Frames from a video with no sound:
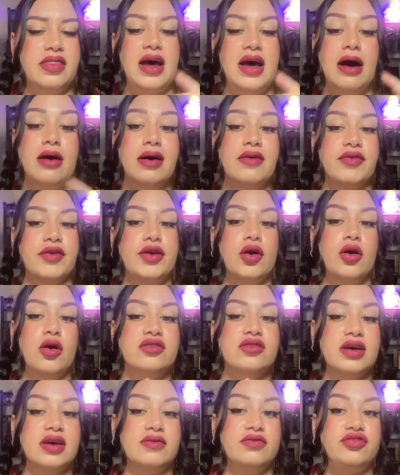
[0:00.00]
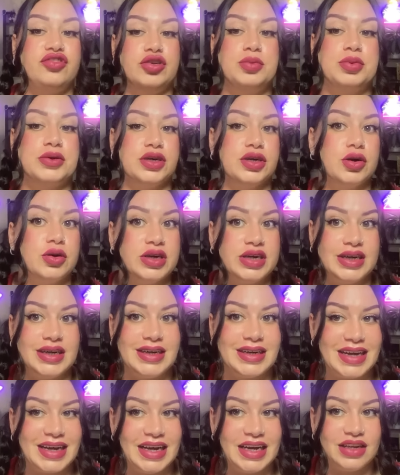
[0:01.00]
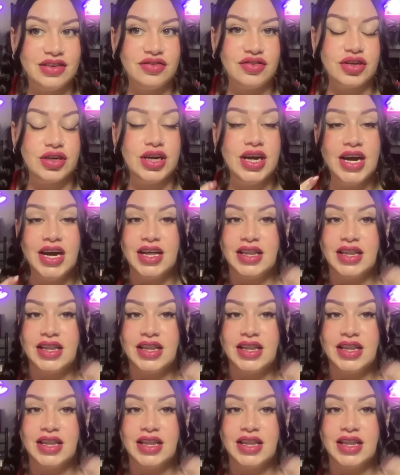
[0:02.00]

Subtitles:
However, you also have Jupiter going into Cancer.